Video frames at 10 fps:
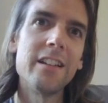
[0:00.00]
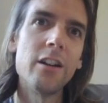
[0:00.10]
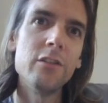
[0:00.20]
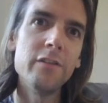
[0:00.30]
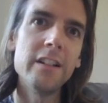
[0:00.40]

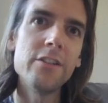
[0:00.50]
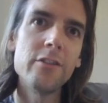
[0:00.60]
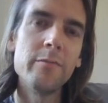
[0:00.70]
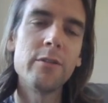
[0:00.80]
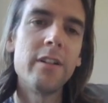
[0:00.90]
Hopefully, it
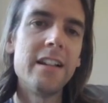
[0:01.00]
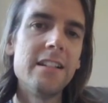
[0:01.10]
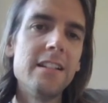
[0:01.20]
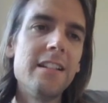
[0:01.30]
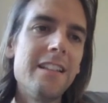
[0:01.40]
should be quite
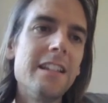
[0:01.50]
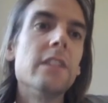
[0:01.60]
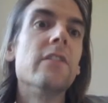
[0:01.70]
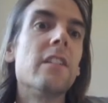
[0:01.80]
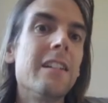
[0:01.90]
easy to think
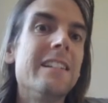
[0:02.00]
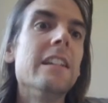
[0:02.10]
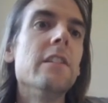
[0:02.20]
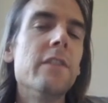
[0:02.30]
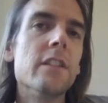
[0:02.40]
of an
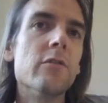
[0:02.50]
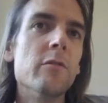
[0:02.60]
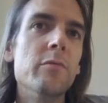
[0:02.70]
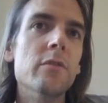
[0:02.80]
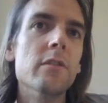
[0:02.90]
idea for the
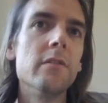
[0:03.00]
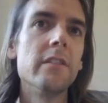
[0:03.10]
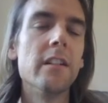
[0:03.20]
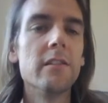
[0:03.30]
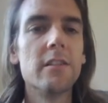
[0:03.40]
report.
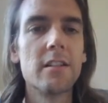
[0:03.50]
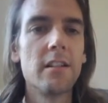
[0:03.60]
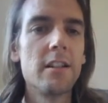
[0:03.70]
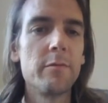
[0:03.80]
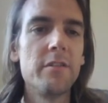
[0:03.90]
The
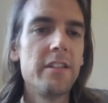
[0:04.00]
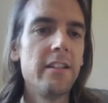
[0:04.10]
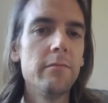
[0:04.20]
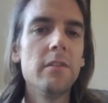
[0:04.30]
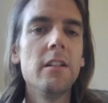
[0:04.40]
Science
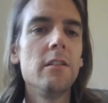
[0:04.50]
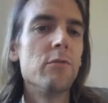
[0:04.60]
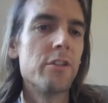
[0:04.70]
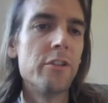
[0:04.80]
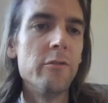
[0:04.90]
Museum
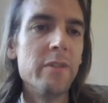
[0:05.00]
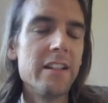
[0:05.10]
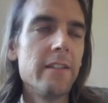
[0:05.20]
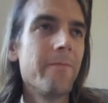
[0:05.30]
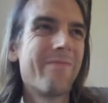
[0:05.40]
was too
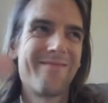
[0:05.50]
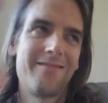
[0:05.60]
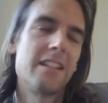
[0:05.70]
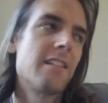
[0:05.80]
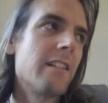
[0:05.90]
busy.
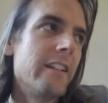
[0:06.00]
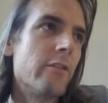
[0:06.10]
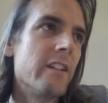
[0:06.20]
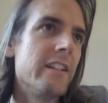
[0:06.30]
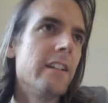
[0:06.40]
That's a clear
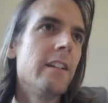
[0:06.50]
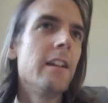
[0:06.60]
idea.